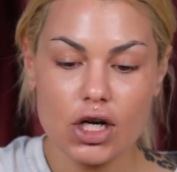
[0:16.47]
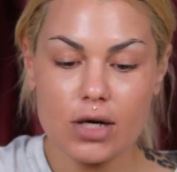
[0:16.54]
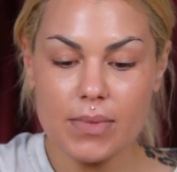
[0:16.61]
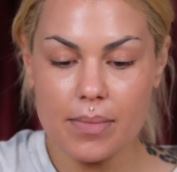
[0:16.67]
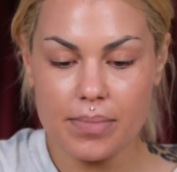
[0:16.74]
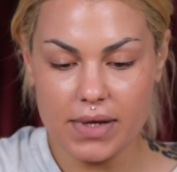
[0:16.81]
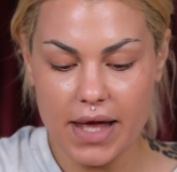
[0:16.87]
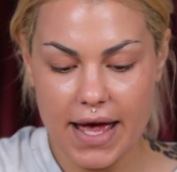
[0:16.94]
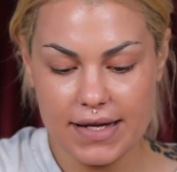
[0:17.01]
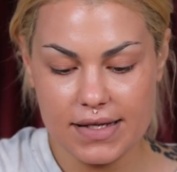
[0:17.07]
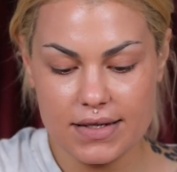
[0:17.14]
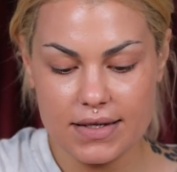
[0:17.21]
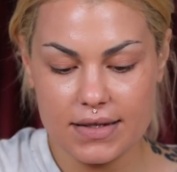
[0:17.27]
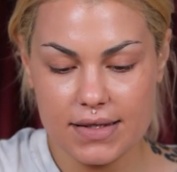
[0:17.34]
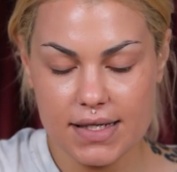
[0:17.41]

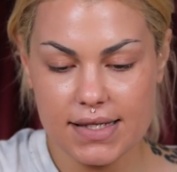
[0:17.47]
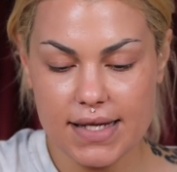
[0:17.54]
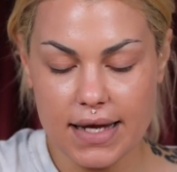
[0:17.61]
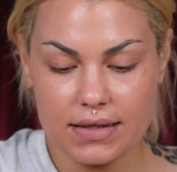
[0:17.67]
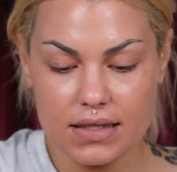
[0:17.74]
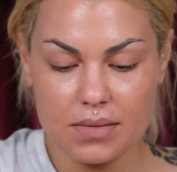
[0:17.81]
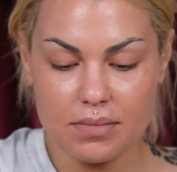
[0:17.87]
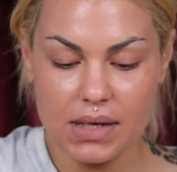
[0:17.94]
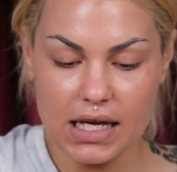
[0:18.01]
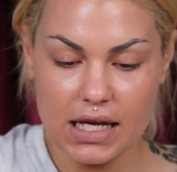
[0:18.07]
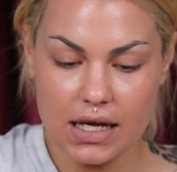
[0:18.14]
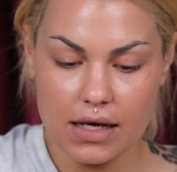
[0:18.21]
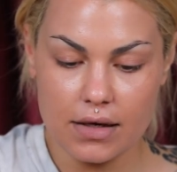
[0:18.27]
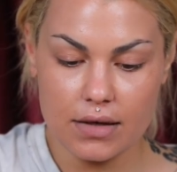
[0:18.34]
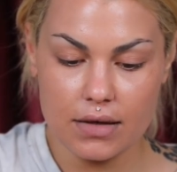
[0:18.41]
Dermablend sent
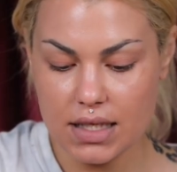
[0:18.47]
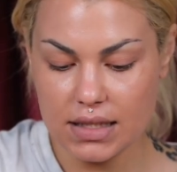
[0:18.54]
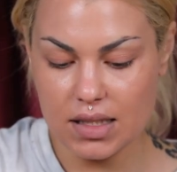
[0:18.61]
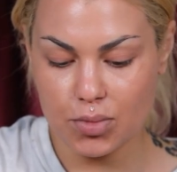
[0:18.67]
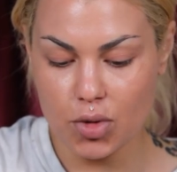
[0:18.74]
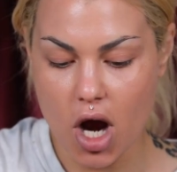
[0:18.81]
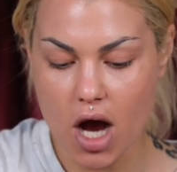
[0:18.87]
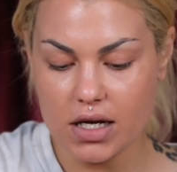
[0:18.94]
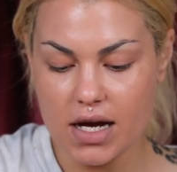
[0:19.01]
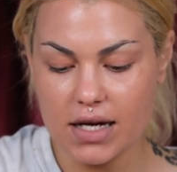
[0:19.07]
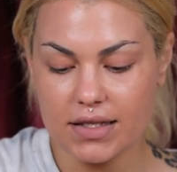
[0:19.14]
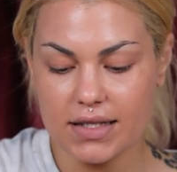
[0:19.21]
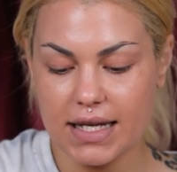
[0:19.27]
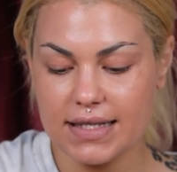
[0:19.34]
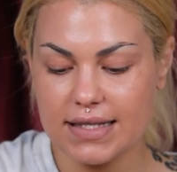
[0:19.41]
me this
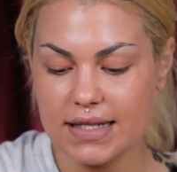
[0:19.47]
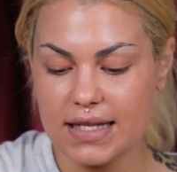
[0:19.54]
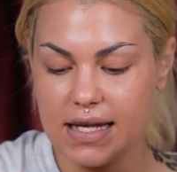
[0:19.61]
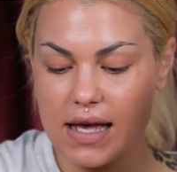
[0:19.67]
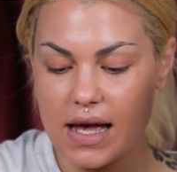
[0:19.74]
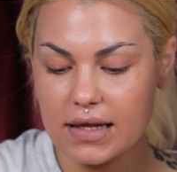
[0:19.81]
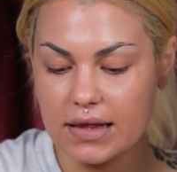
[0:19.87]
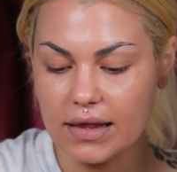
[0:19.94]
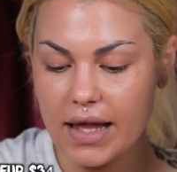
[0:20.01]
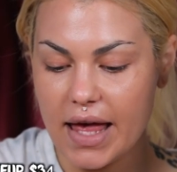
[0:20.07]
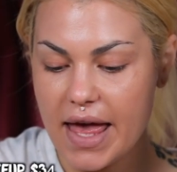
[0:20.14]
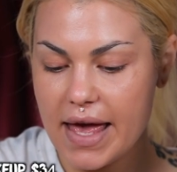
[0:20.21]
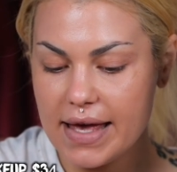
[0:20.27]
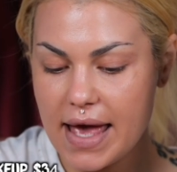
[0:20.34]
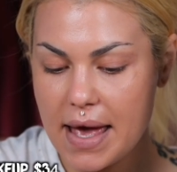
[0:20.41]
product. It's the
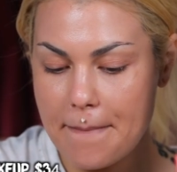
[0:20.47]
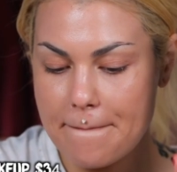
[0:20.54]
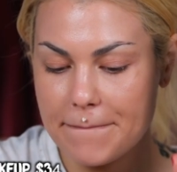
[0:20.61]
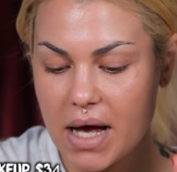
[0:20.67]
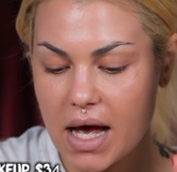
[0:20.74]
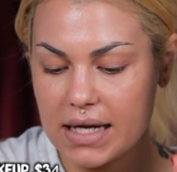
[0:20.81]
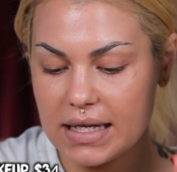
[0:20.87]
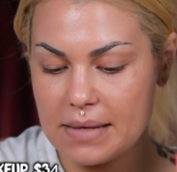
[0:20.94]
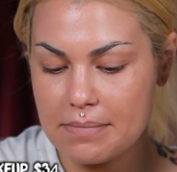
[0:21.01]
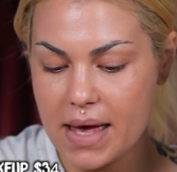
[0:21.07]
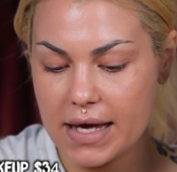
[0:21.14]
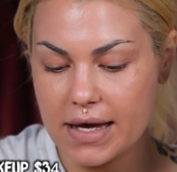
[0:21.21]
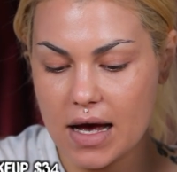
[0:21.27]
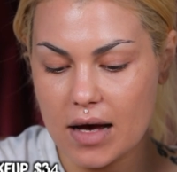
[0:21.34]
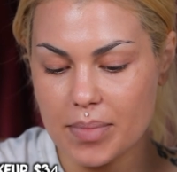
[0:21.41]
Leg and Body
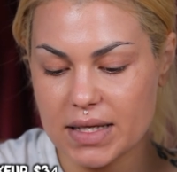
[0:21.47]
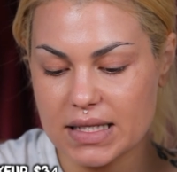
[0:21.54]
Makeup.